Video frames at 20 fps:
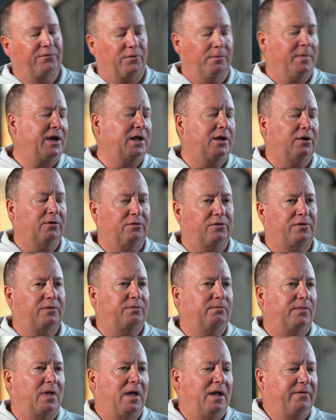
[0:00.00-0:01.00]
for many years,
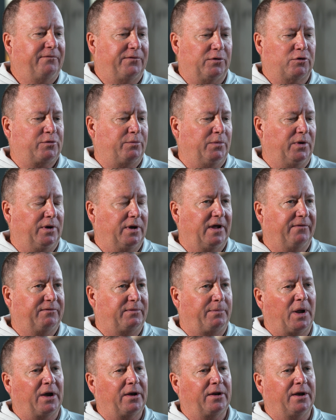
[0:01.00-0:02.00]
fishermen have
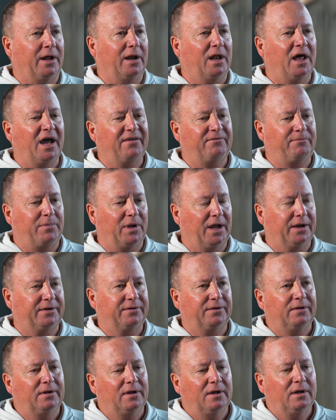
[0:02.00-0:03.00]
depended on live
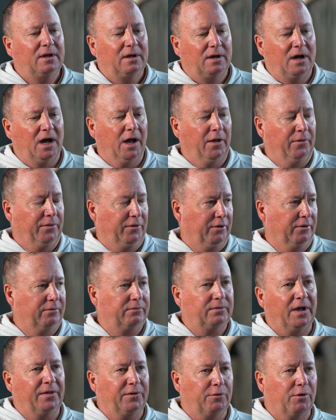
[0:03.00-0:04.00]
bait on
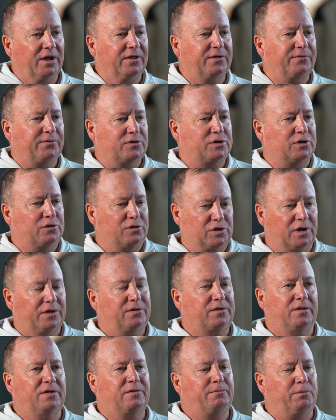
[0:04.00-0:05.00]
their ice fishing
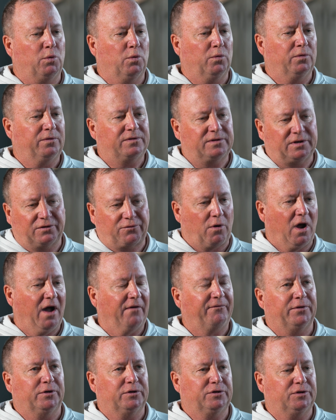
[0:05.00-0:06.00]
jigs and spoons to draw
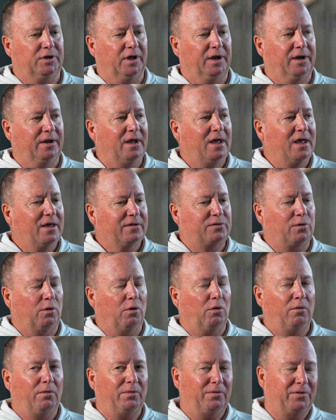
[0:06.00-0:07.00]
fish in.
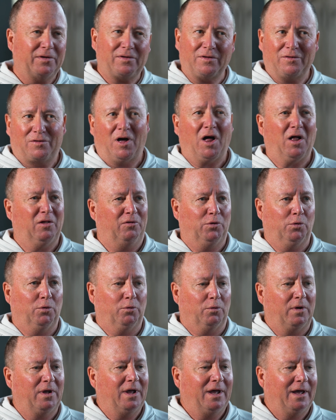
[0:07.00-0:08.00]
So this is all
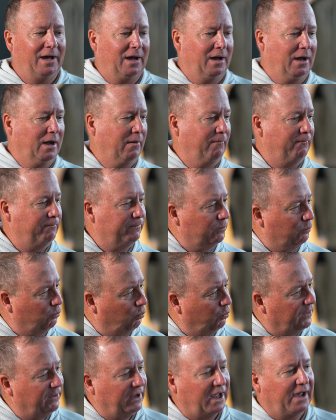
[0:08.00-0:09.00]
new.
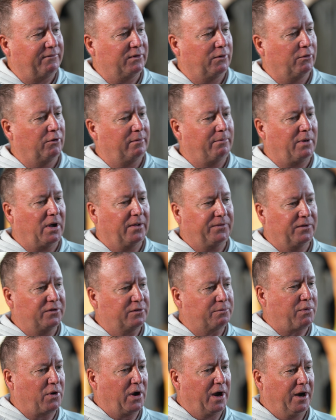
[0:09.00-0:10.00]
We haven't heard about this
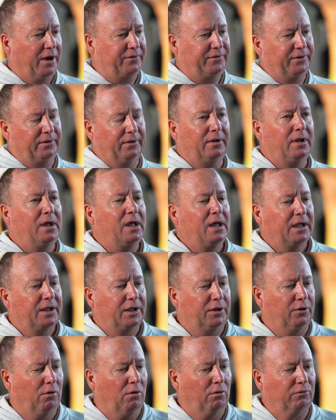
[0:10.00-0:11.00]
prior to,
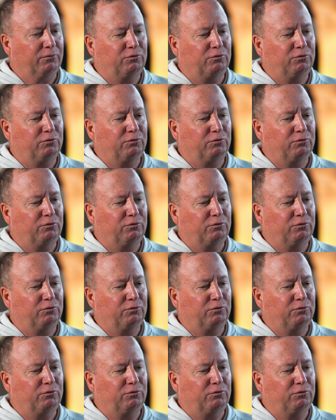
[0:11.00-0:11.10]
2